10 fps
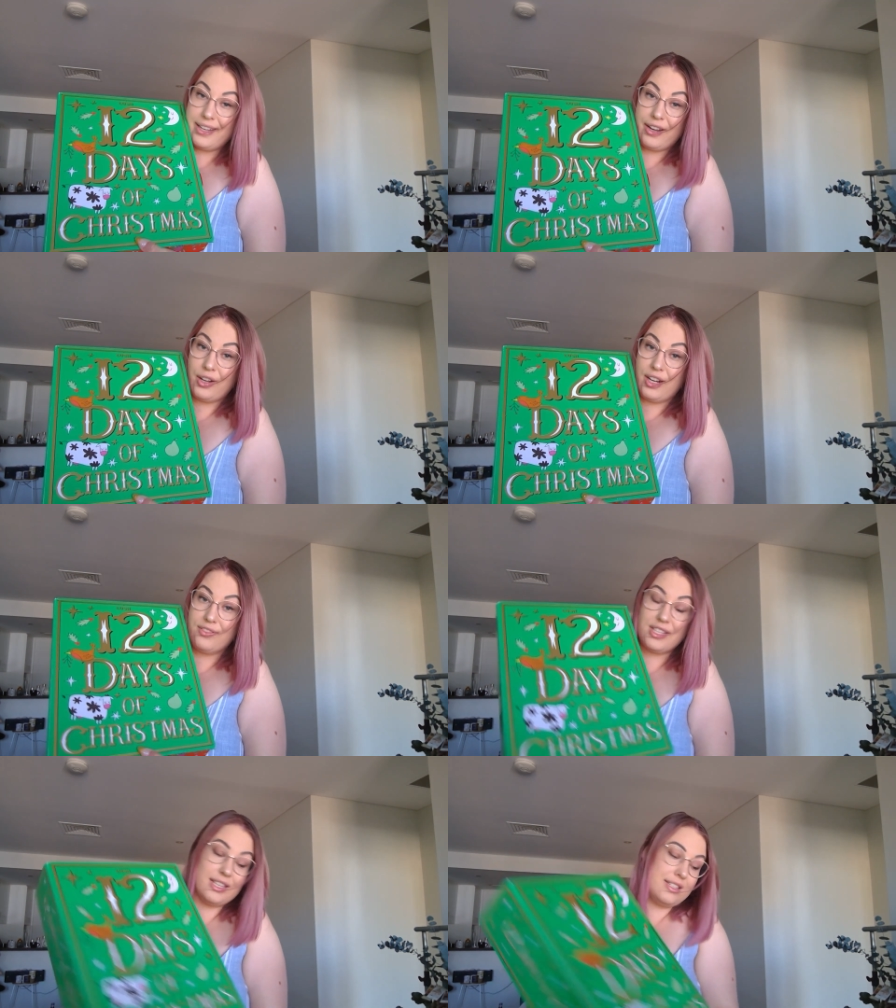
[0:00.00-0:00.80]
one day to go
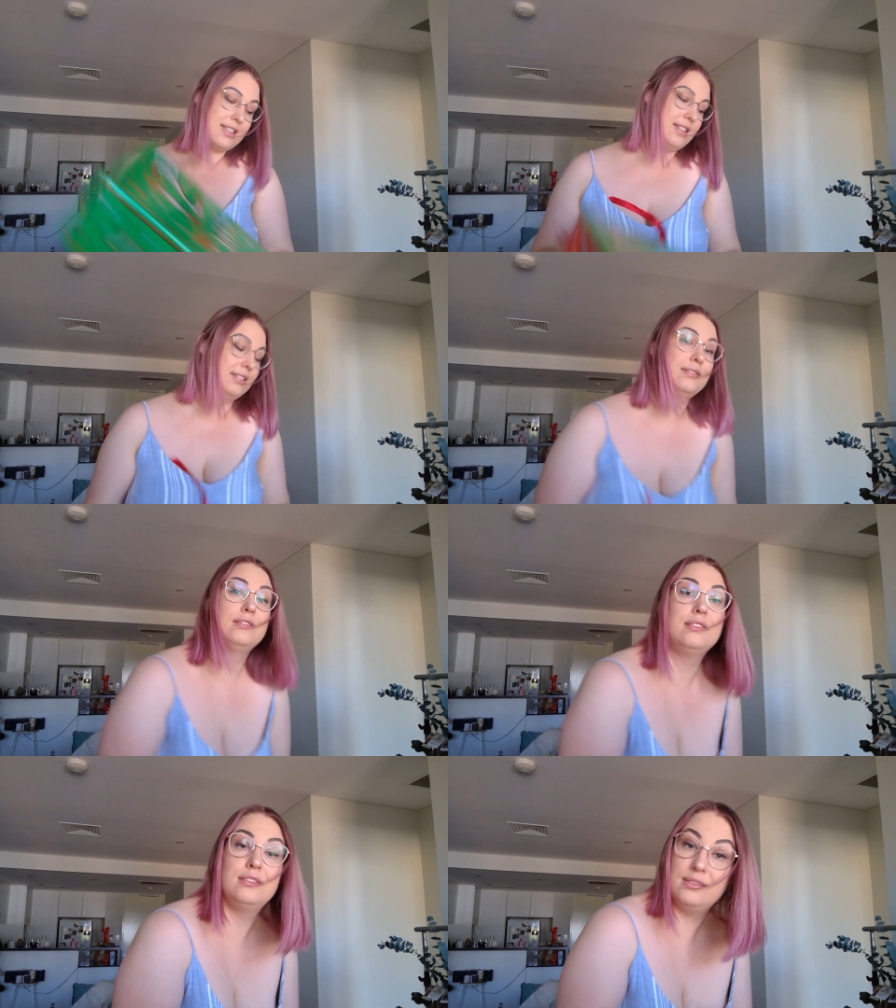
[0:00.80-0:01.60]
after this.
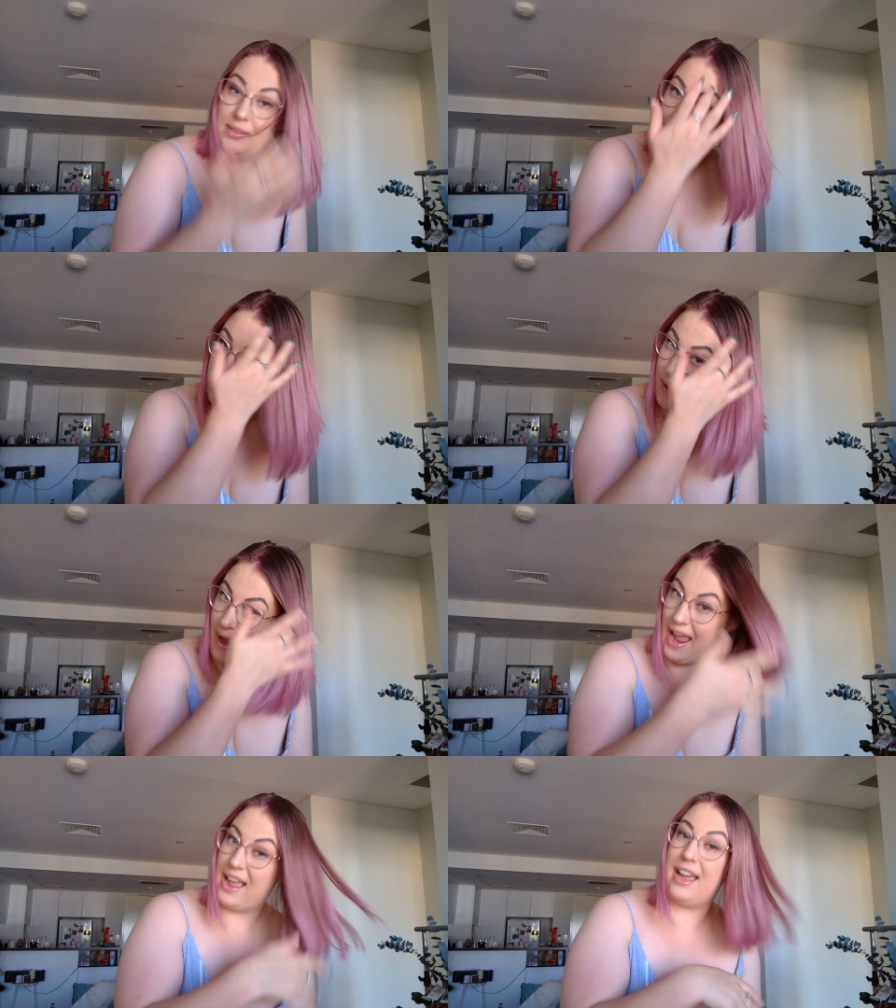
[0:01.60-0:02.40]

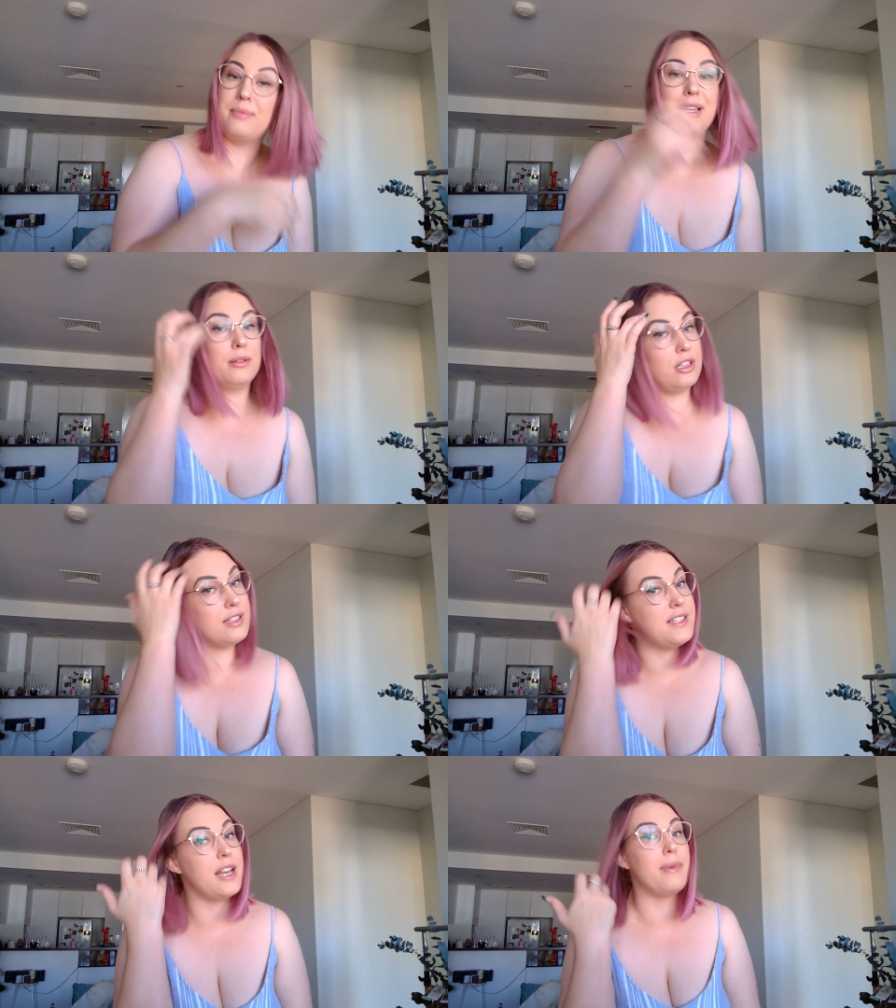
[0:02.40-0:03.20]
And my lip
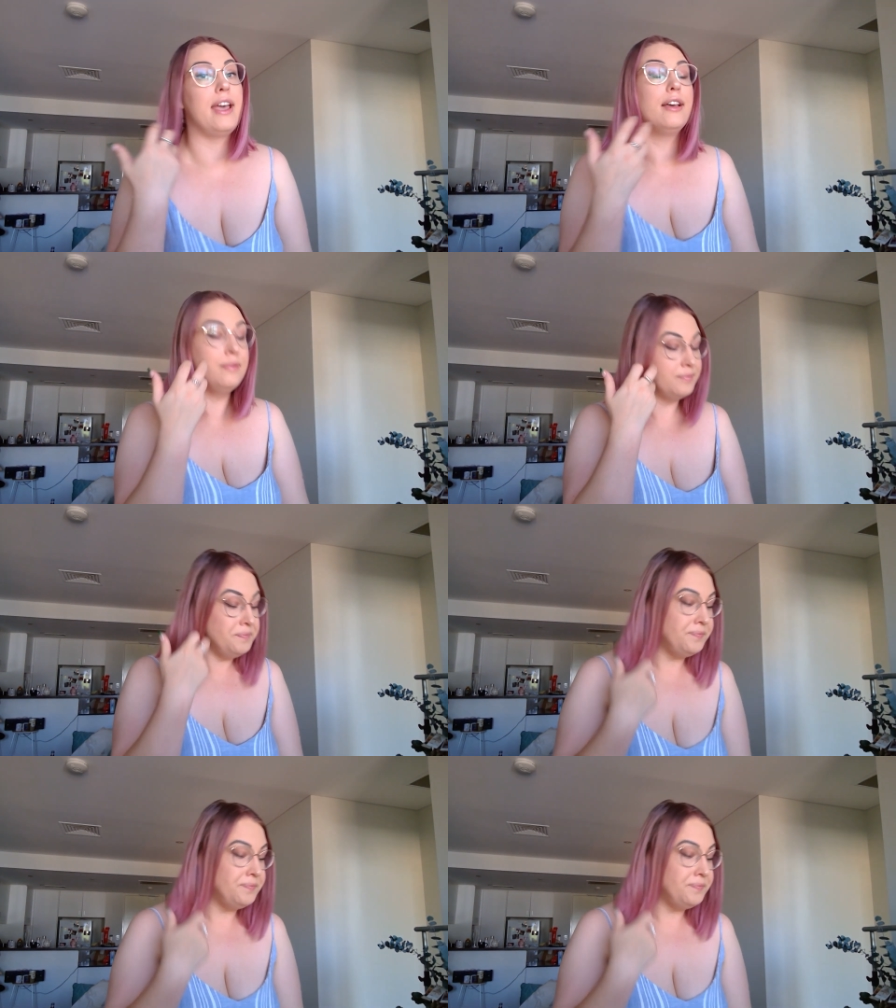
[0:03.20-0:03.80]
gloss is eating my hair.